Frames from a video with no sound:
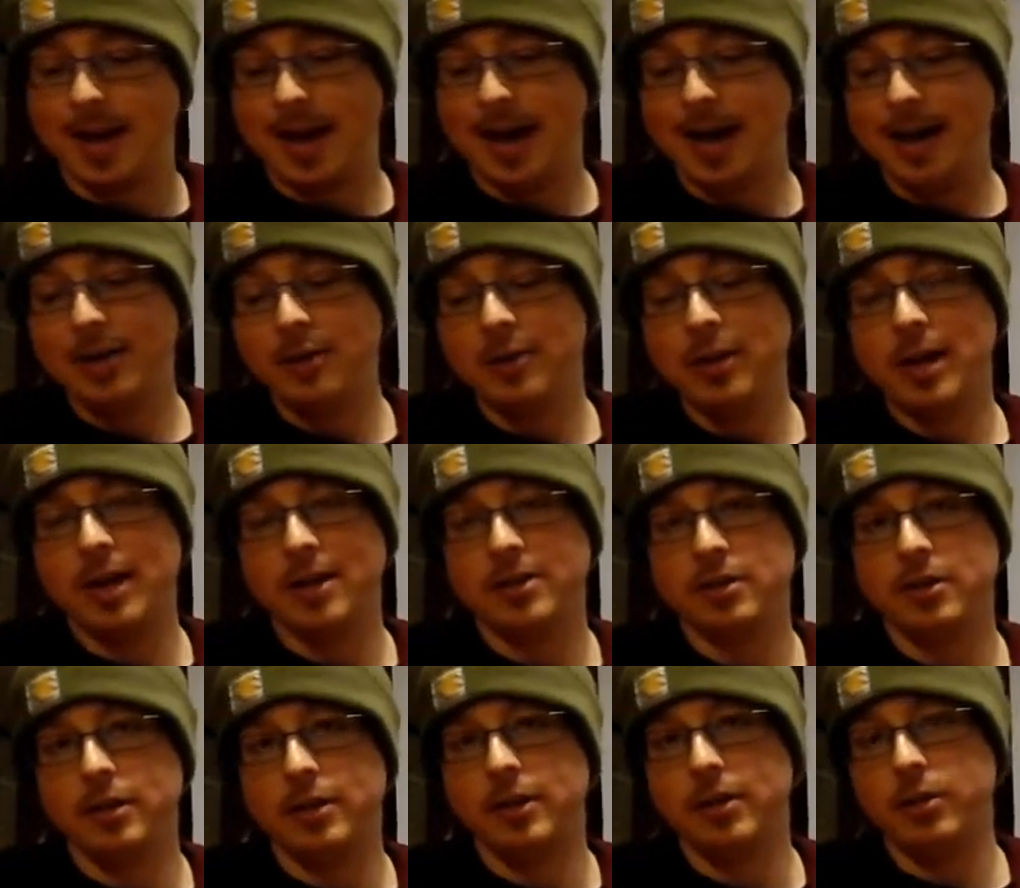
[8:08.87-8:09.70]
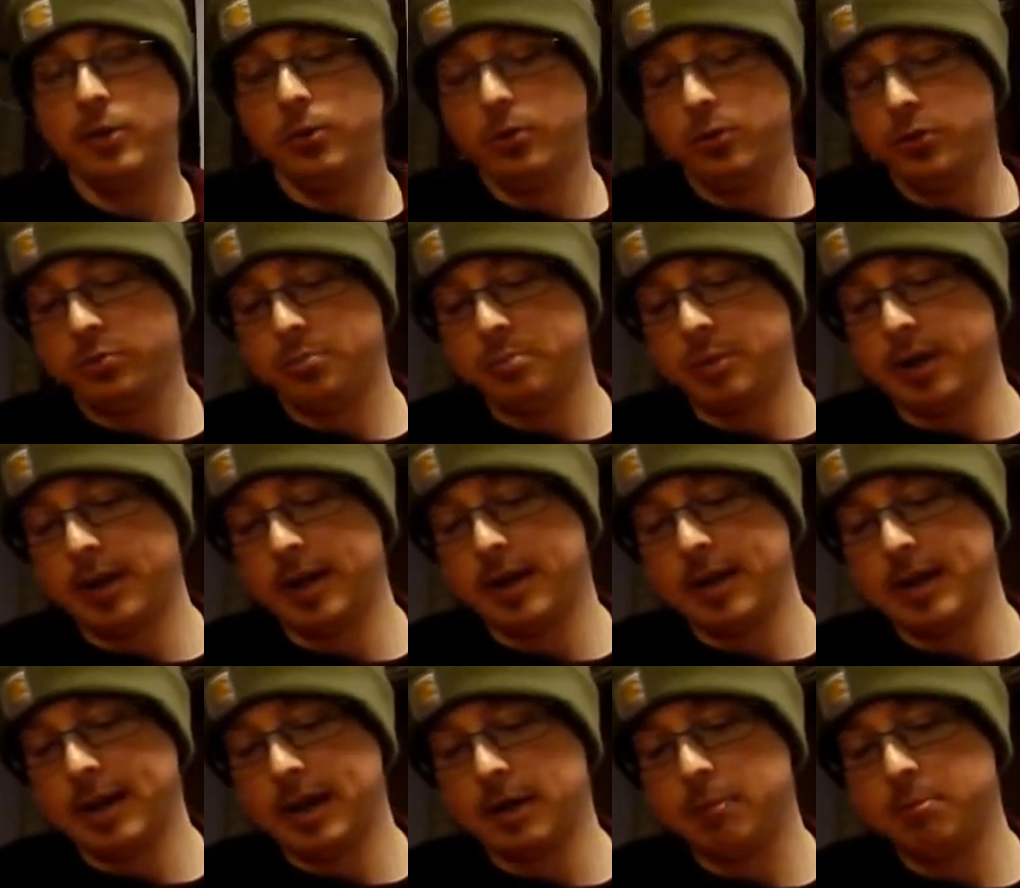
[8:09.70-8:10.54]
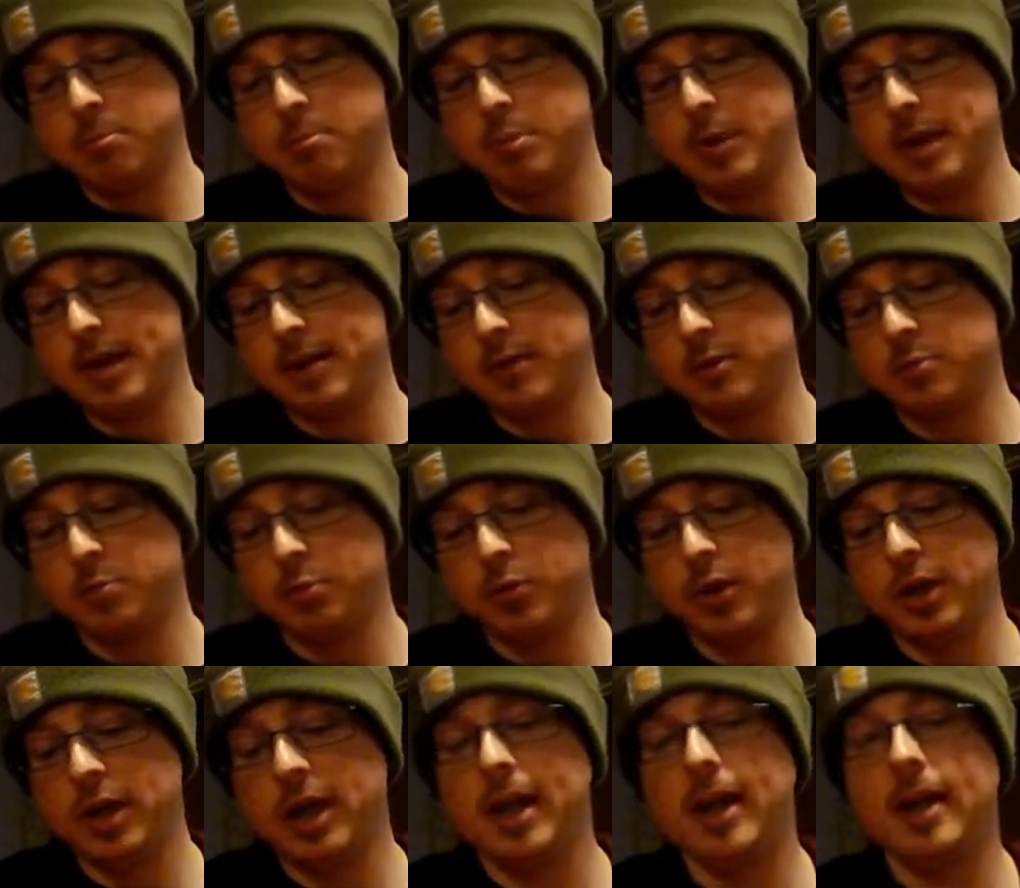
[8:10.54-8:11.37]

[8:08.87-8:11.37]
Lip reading: I don't actually use, but I bet is pretty